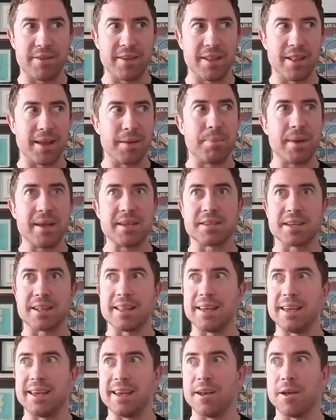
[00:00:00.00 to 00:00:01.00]
Like
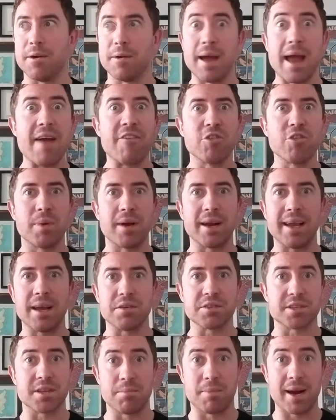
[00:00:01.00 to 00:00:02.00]
basically, you know, everybody
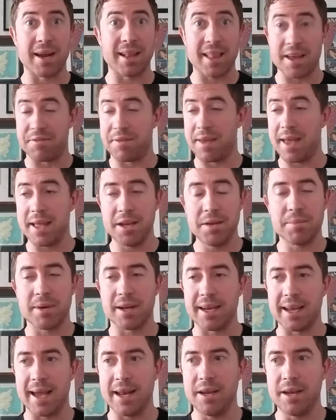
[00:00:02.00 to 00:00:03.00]
else in my life,
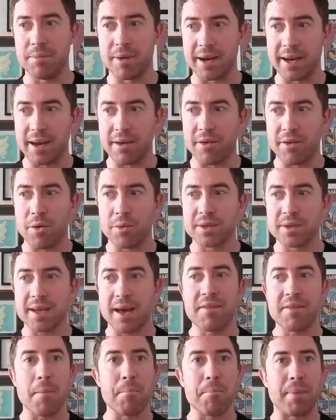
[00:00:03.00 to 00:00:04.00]
anybody, I would always
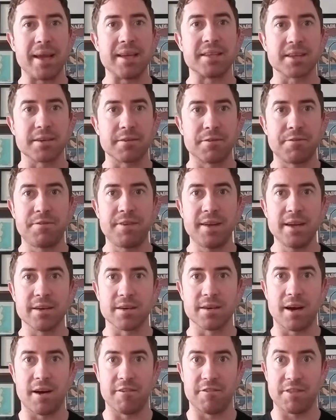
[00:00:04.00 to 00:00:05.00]
have that basic
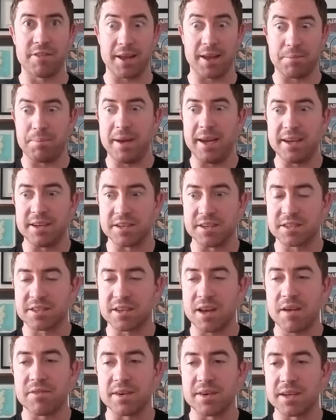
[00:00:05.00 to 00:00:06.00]
fear of like being
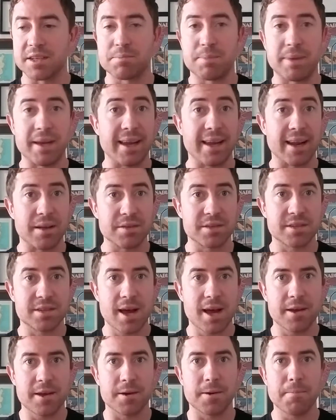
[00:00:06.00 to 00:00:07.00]
discovered as being an
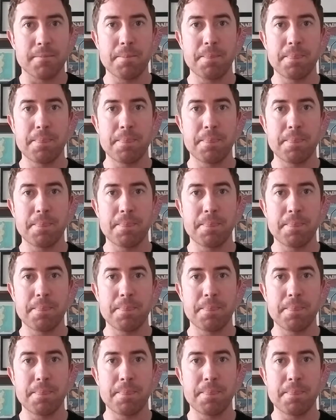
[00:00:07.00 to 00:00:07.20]
outsider.